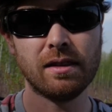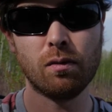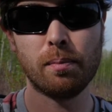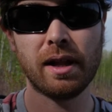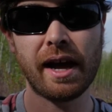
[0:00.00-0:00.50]
the
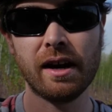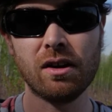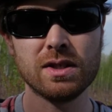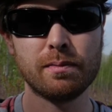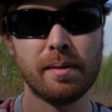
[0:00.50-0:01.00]
reply
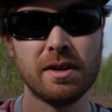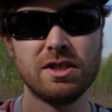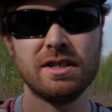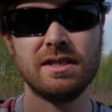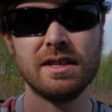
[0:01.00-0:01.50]
girls pretty much
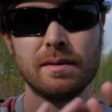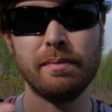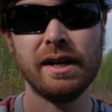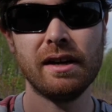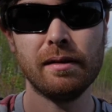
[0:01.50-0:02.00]
just
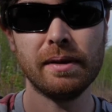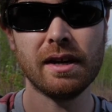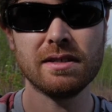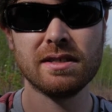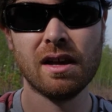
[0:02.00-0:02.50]
disappeared
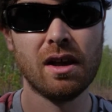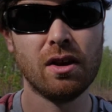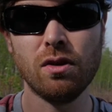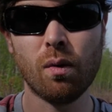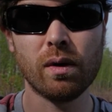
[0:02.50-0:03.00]
because
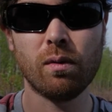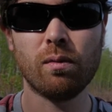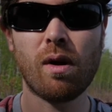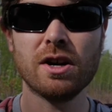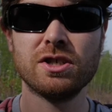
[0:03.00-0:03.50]
no one would
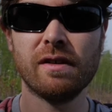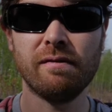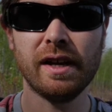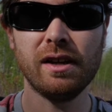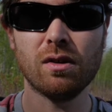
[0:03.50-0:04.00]
watch their
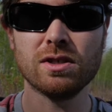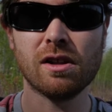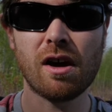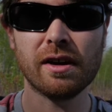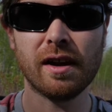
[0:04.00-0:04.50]
videos
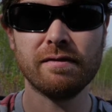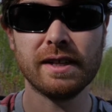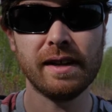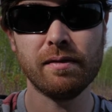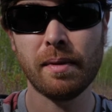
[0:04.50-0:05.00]
long enough
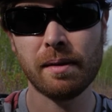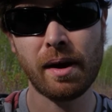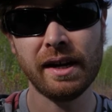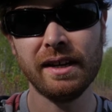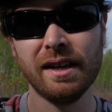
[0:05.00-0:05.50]
to even make
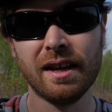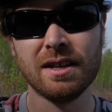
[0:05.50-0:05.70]
money.